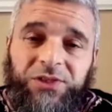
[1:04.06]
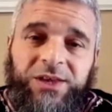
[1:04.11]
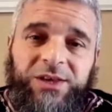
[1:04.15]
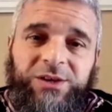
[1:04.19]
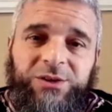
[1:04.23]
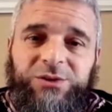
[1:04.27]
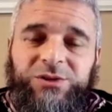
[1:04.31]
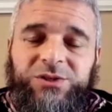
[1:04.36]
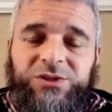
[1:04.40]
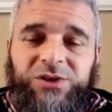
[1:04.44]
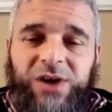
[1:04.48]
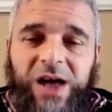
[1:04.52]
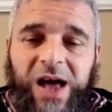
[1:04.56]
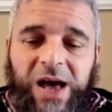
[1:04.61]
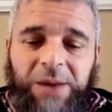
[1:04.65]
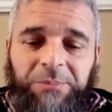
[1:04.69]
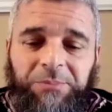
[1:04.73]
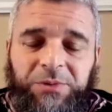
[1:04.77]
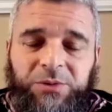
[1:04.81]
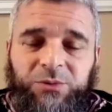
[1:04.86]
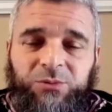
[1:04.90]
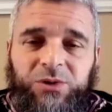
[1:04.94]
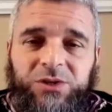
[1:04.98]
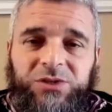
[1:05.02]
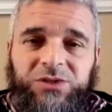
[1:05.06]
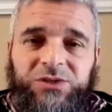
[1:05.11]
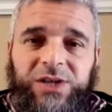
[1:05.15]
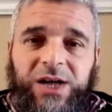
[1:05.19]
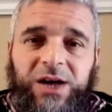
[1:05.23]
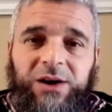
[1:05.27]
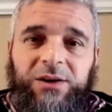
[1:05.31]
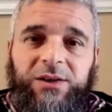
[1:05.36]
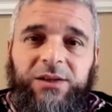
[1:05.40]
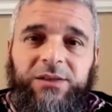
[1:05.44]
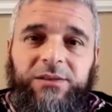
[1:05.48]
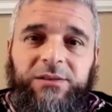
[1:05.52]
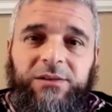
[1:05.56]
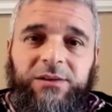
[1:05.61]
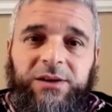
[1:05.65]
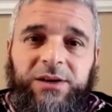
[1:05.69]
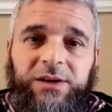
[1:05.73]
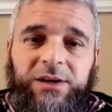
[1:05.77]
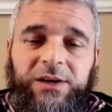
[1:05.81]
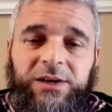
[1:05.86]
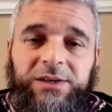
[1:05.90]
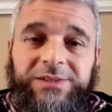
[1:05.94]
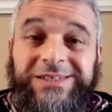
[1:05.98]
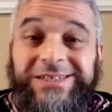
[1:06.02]
thing used to happen was that
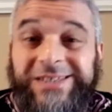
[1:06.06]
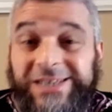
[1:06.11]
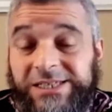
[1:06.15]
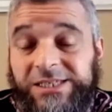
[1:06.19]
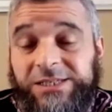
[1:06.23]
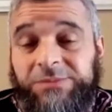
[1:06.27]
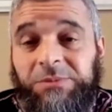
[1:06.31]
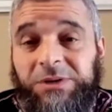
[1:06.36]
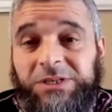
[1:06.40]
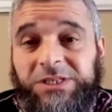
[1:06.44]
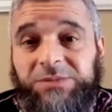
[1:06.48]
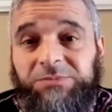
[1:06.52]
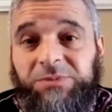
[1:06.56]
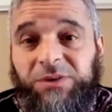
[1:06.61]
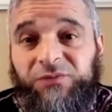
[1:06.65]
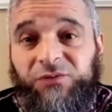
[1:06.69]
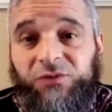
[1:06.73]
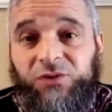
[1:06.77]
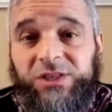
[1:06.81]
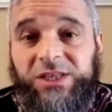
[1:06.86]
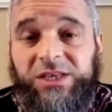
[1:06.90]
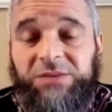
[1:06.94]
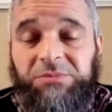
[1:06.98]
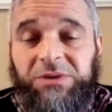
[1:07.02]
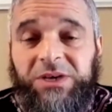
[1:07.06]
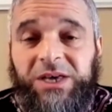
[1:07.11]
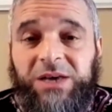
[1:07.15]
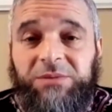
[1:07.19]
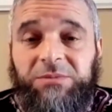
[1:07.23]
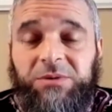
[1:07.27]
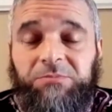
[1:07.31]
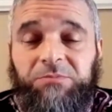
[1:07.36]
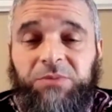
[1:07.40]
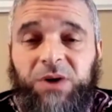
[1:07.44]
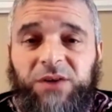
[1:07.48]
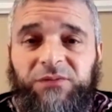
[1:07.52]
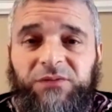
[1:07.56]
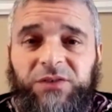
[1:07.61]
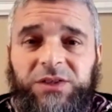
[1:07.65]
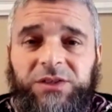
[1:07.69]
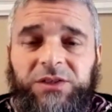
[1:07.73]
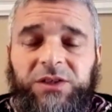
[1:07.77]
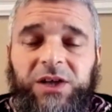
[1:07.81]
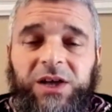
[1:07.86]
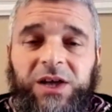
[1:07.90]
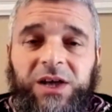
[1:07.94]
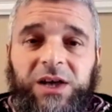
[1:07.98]
6 months before he became a prophet,